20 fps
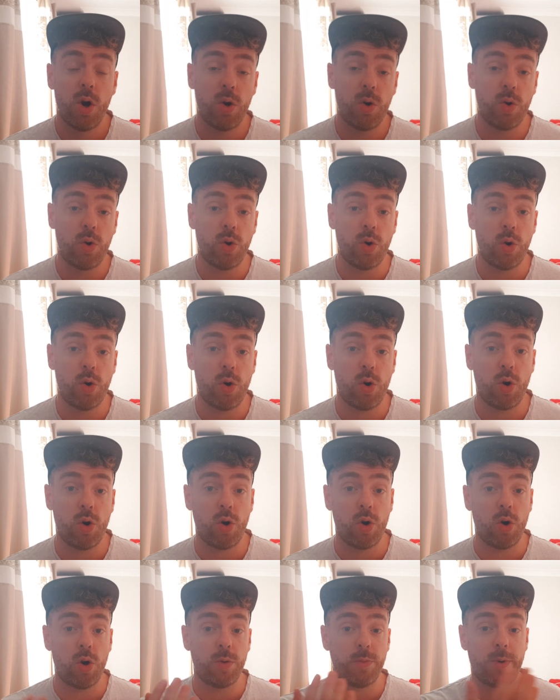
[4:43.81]
or
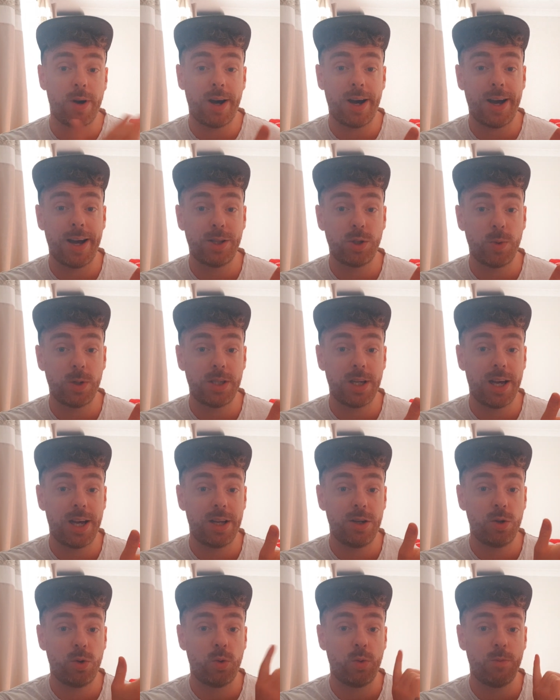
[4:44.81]
on my Twitter
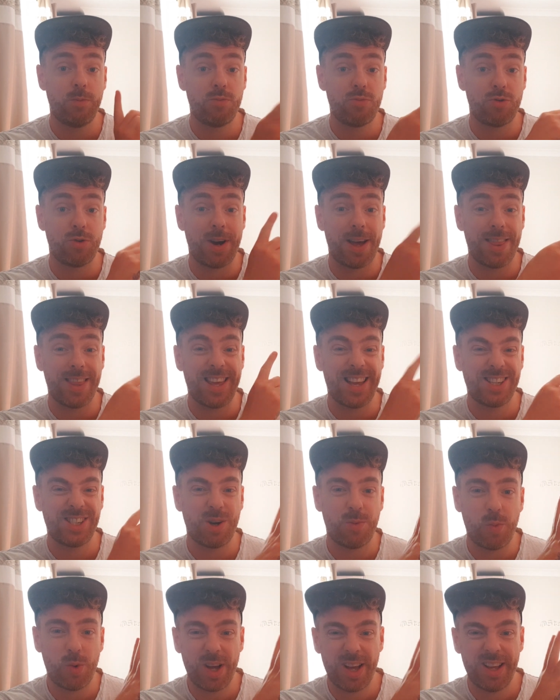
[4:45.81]
handle right there
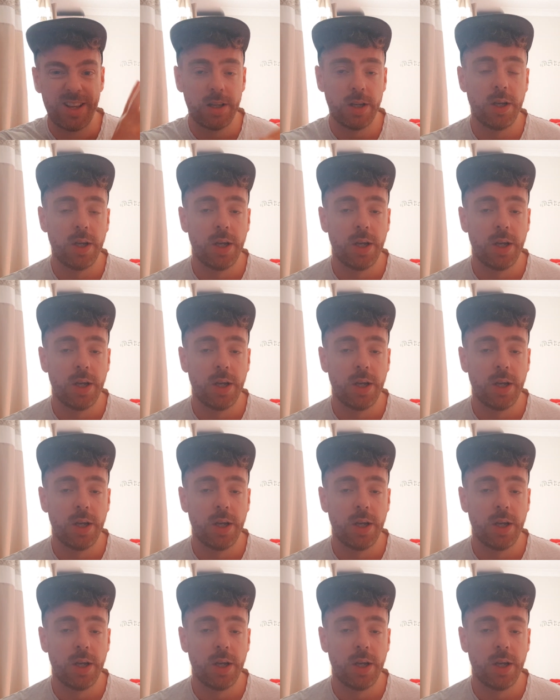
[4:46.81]
somewhere.